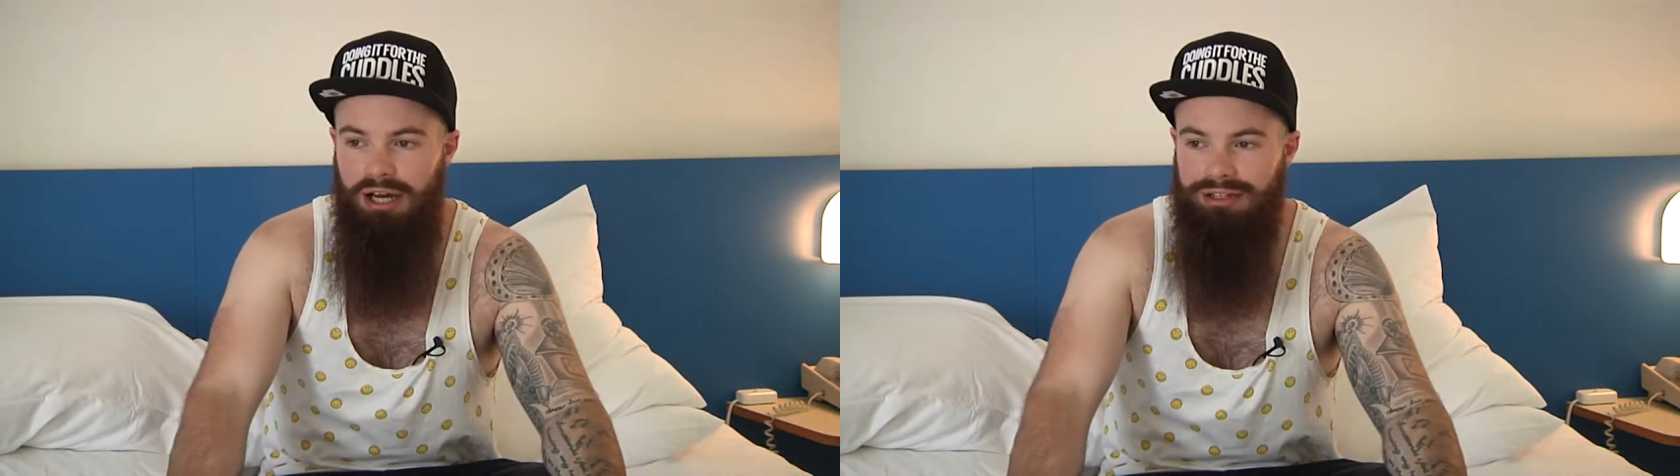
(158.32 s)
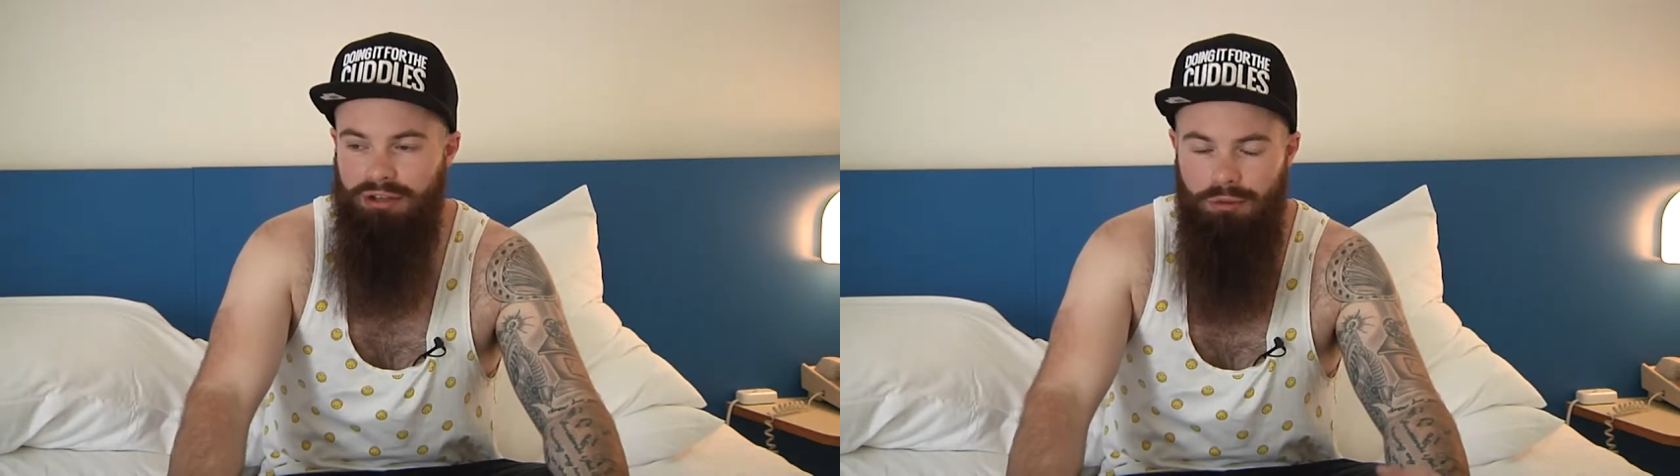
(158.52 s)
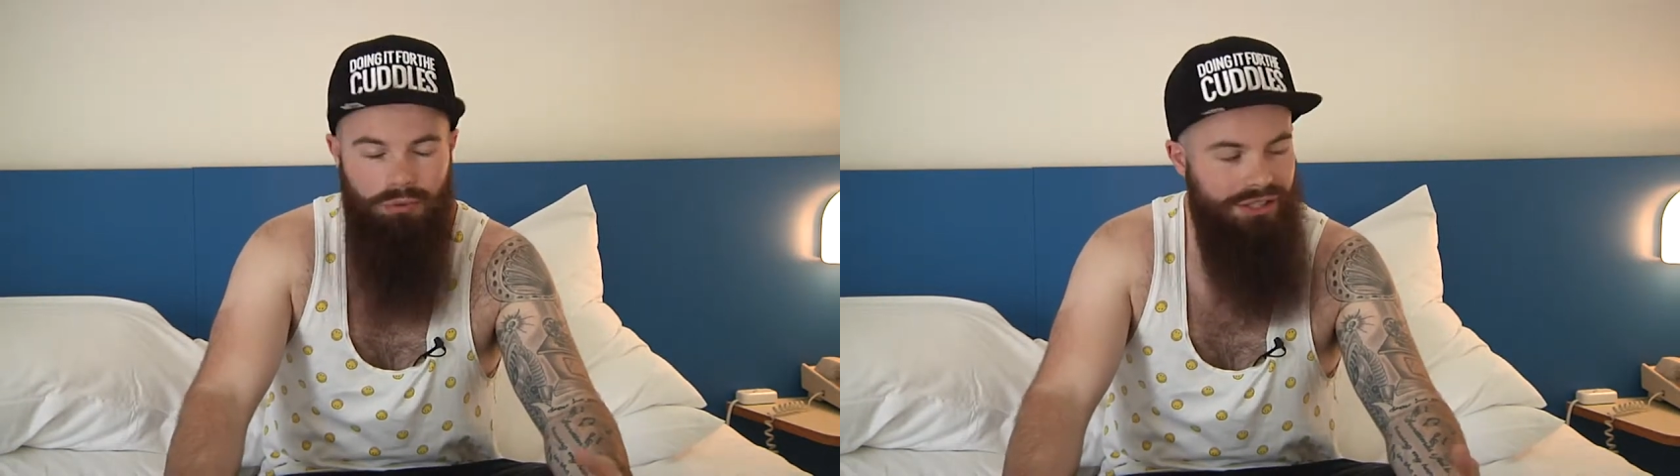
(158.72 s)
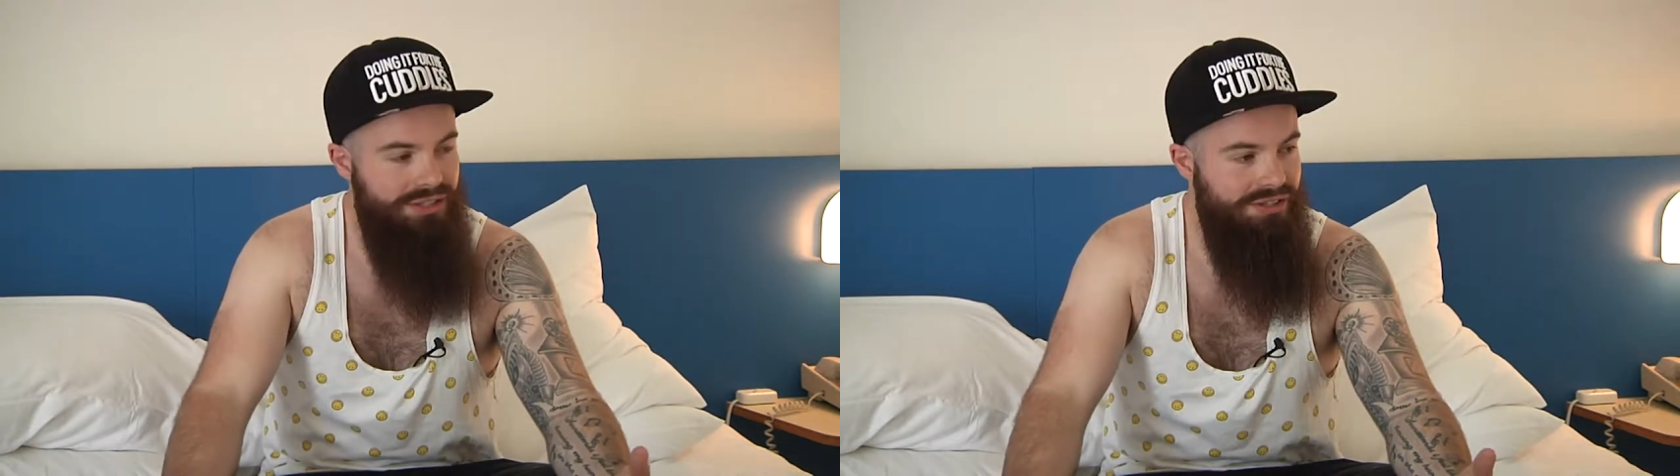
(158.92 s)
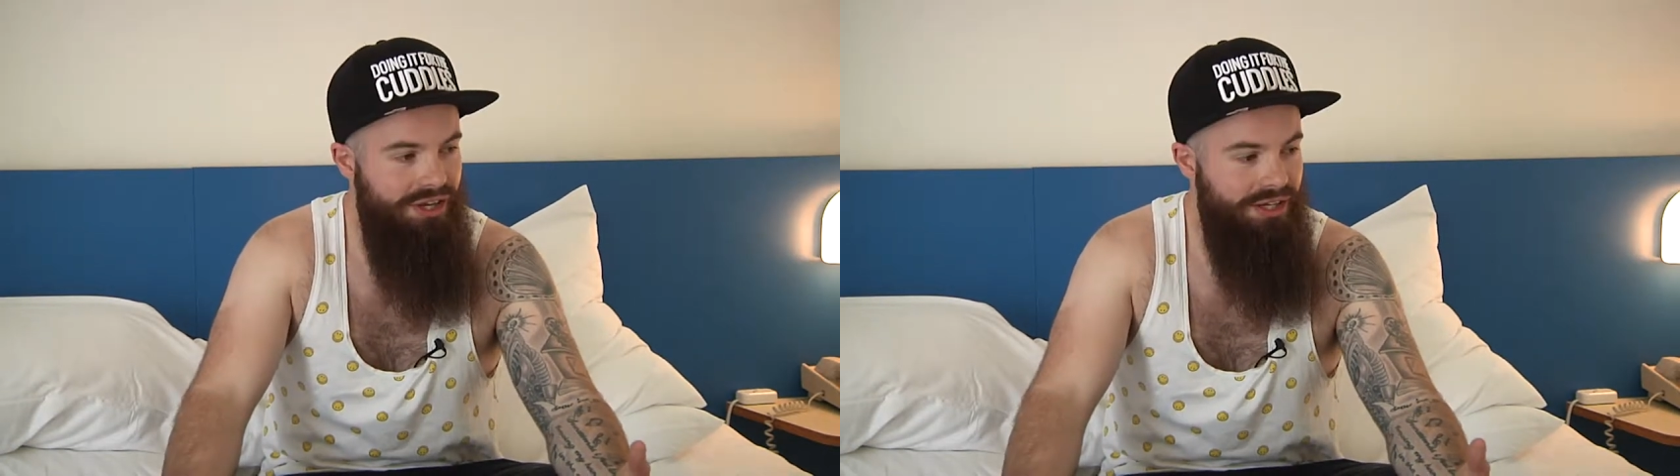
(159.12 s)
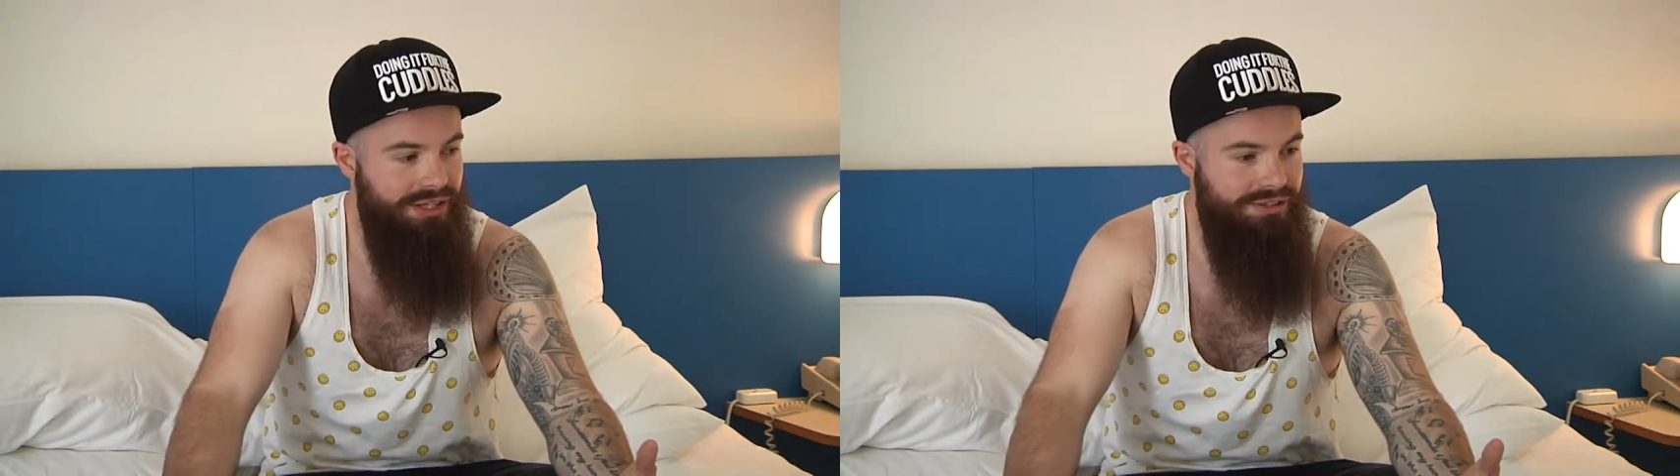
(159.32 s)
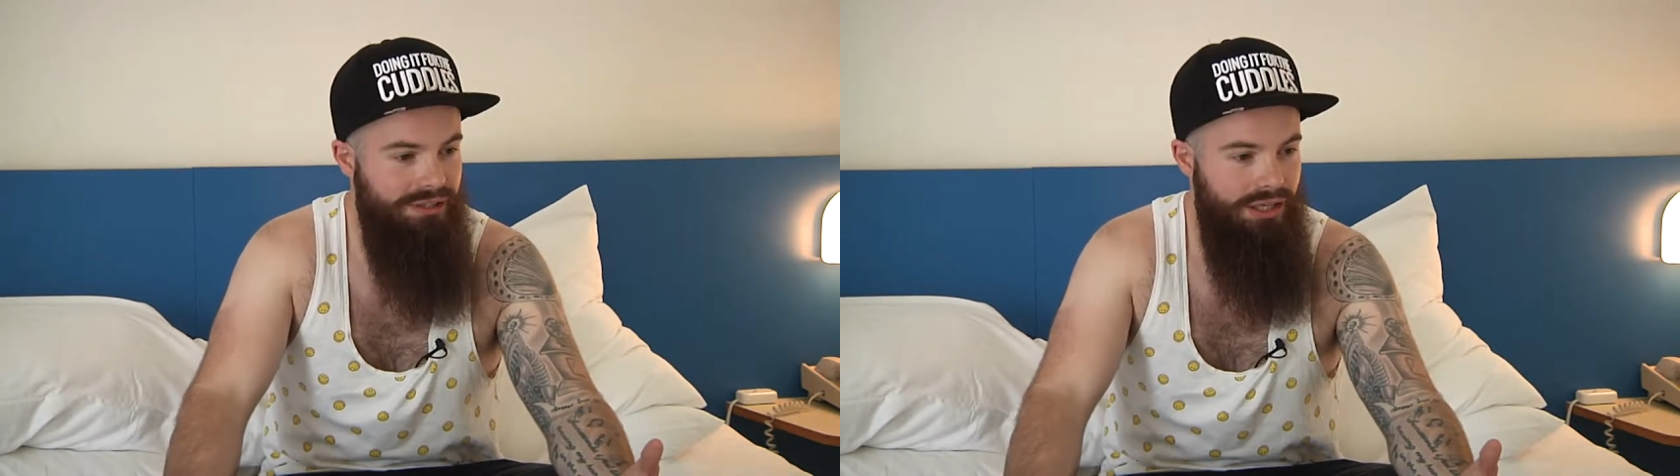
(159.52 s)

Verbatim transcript: I don't want it to turn into